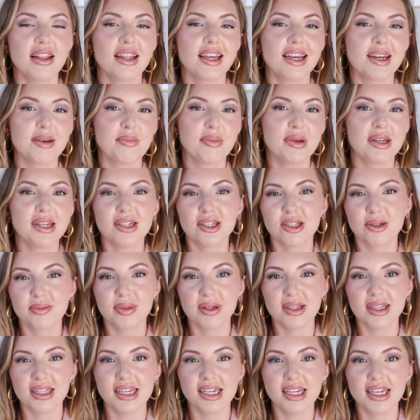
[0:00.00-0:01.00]
like a peach
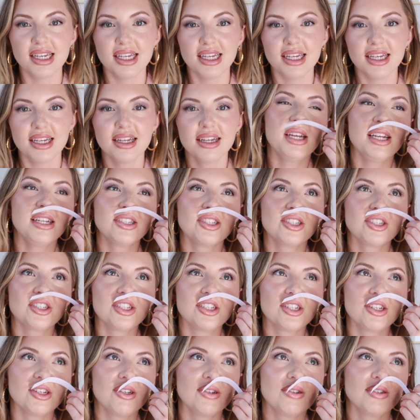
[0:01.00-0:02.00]
Bellini, peach
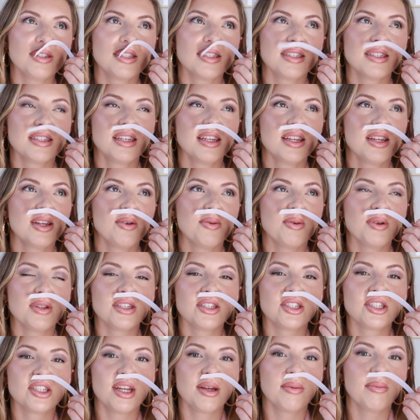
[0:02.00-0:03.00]
juice with
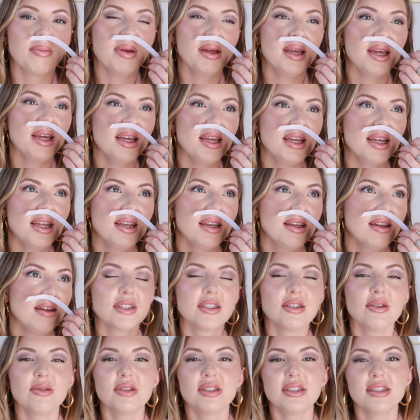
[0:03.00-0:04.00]
champagne.
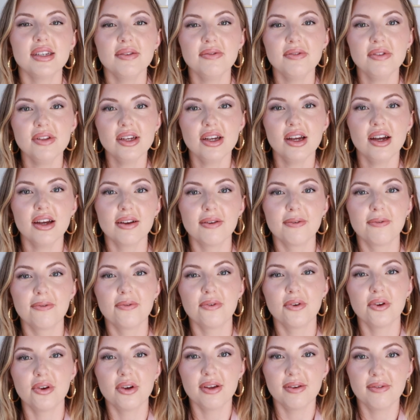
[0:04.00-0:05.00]
So it's definitely got a
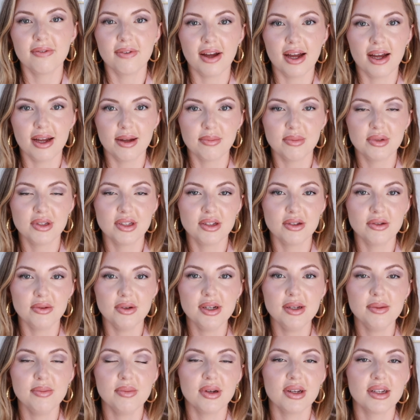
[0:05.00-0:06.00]
fruity vibe to
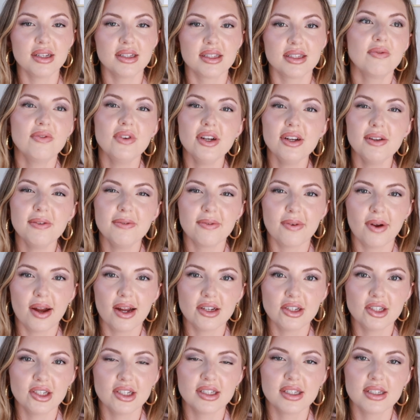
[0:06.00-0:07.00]
it, but it's very
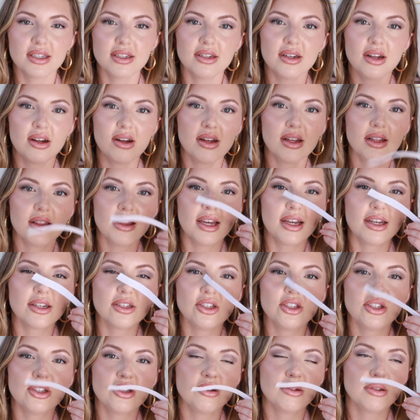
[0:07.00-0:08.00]
fresh. It's not like a
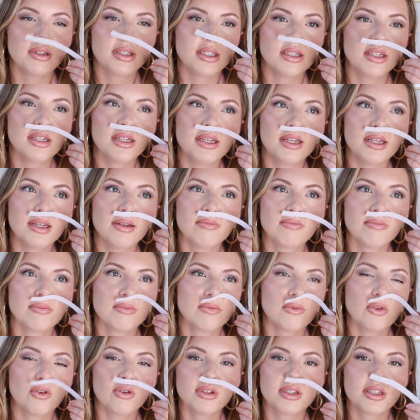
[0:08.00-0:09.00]
juicy
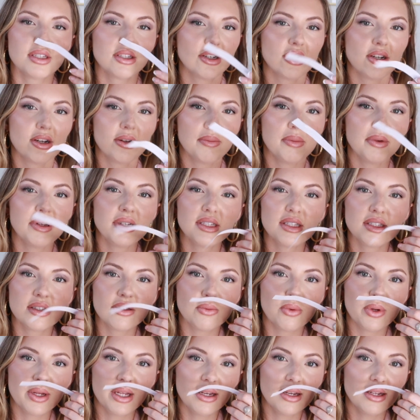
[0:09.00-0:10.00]
or syrupy
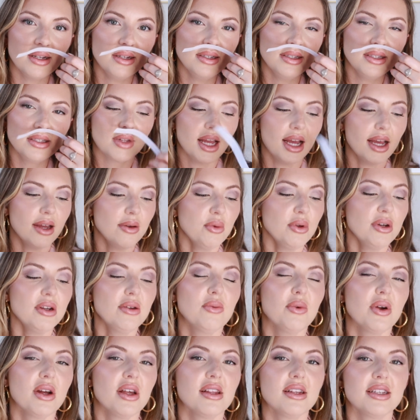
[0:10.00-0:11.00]
sweetness. I wouldn't
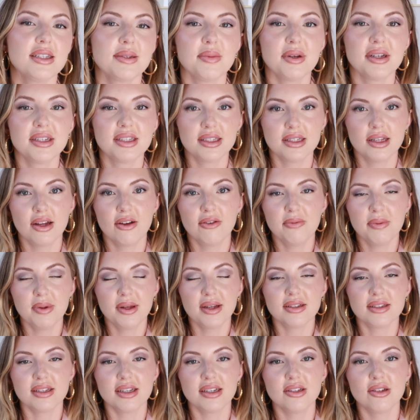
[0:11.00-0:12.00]
wear this myself
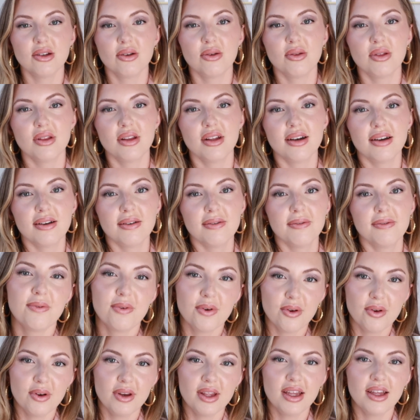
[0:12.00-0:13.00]
because I don't love
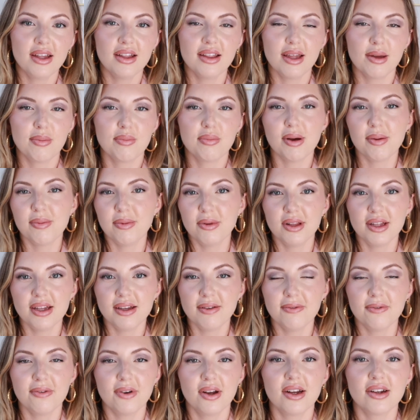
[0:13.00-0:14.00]
fruity, like bubbly
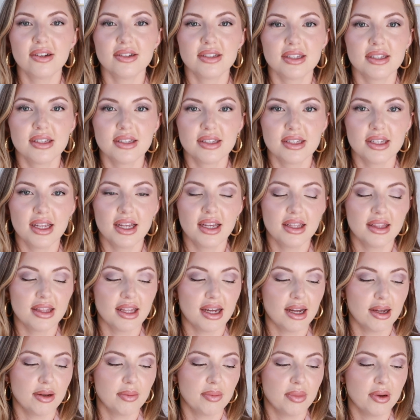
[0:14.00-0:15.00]
fragrances like
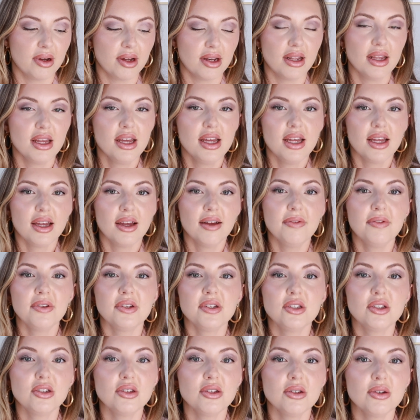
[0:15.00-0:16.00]
that, but if
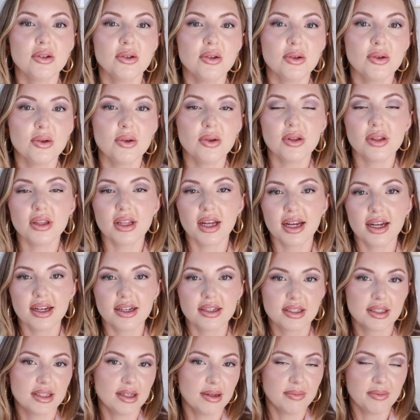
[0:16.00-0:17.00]
you do like
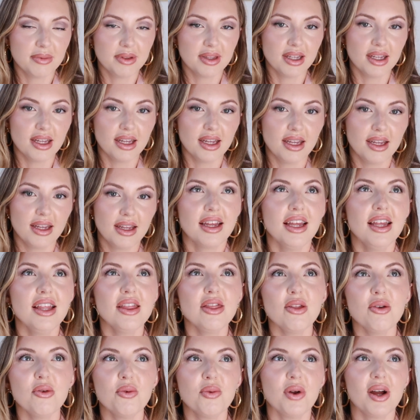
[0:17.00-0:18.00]
something
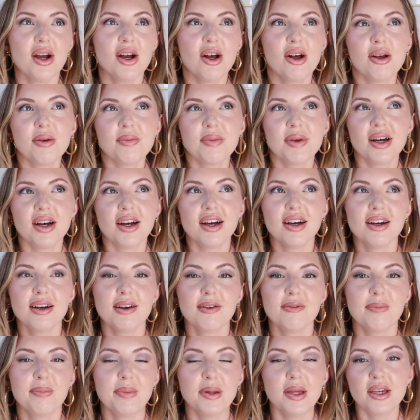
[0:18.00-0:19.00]
in the realm
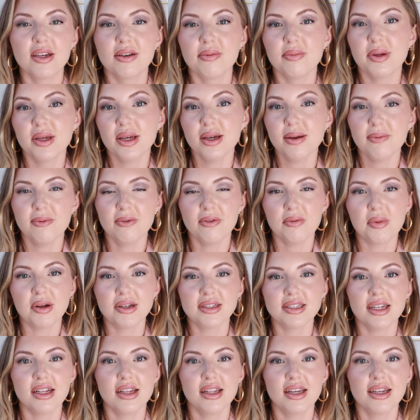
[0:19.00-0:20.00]
of Pink Me Up from
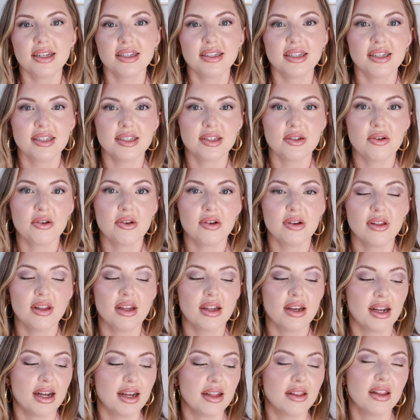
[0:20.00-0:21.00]
Atelier des Ors,
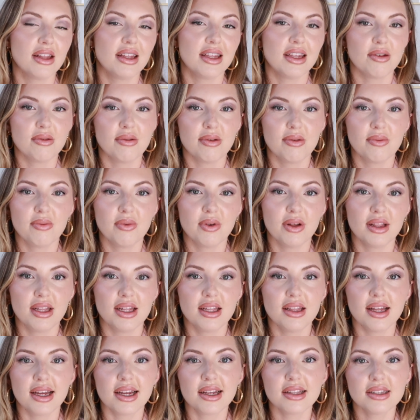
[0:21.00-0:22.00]
then I think you would really
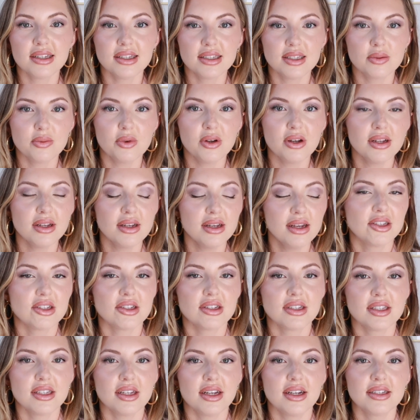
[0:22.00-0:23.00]
like this one. It
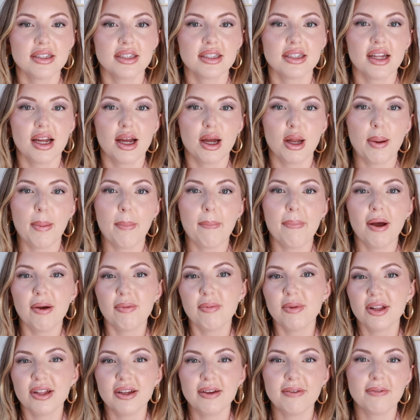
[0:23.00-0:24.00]
just has that
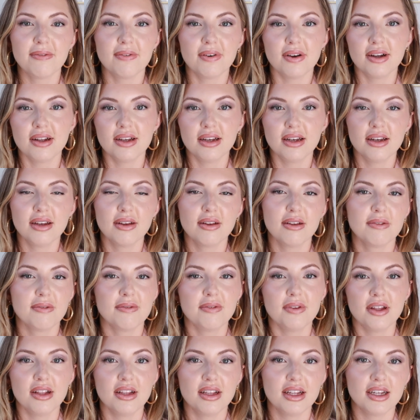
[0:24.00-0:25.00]
bubbly, fun
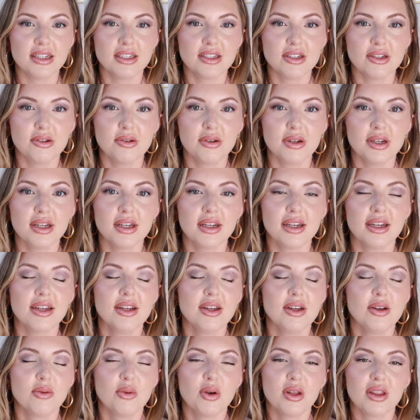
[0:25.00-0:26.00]
feeling to it
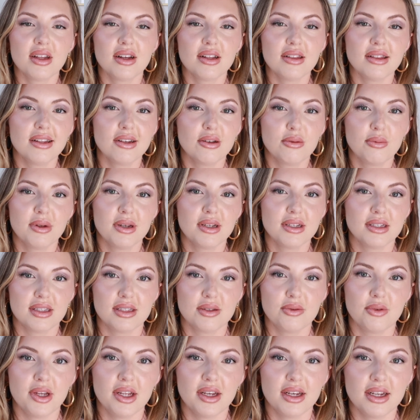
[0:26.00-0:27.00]
with a little bit of
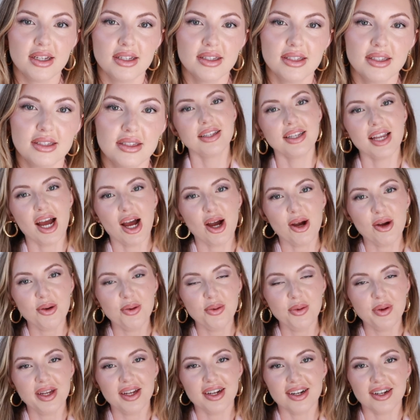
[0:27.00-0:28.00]
sweetness. Now
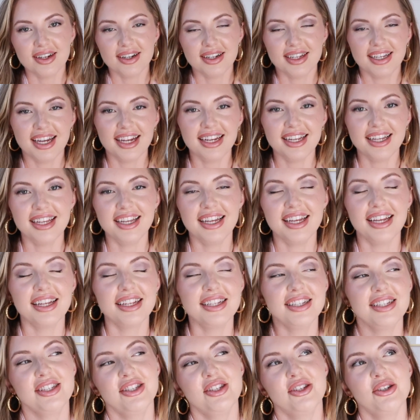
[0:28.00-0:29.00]
we are getting
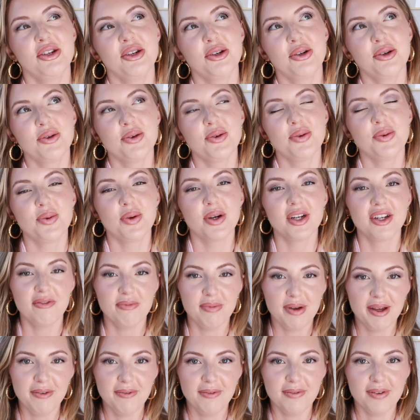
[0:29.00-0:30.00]
into one of
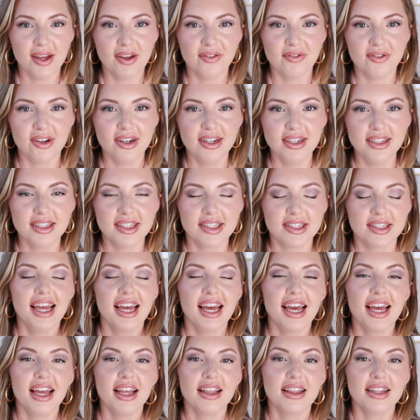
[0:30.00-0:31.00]
my favorites,
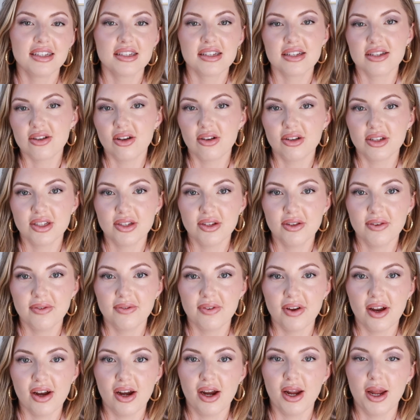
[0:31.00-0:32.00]
and this is also a
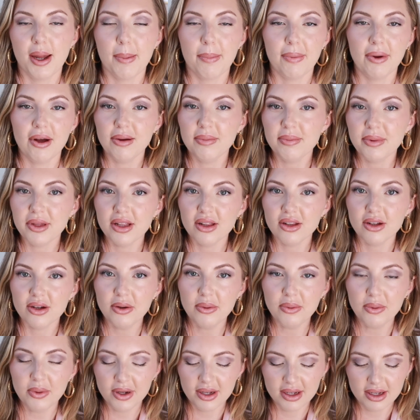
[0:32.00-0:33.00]
very popular
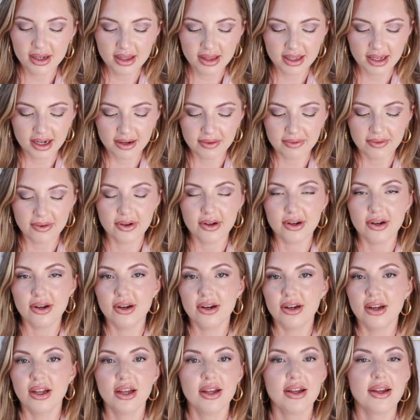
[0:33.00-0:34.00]
one that I've heard